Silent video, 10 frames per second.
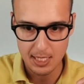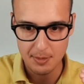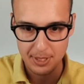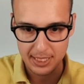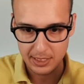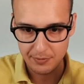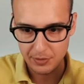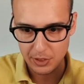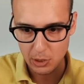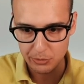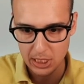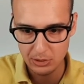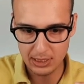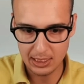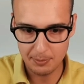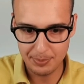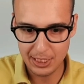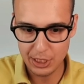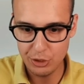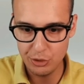But if you go down a little
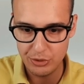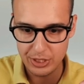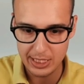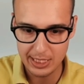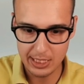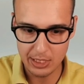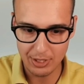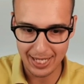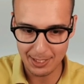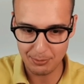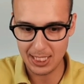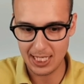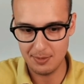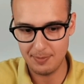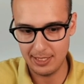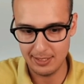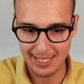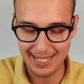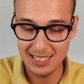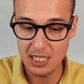bit, you see here advertisements
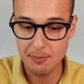and they are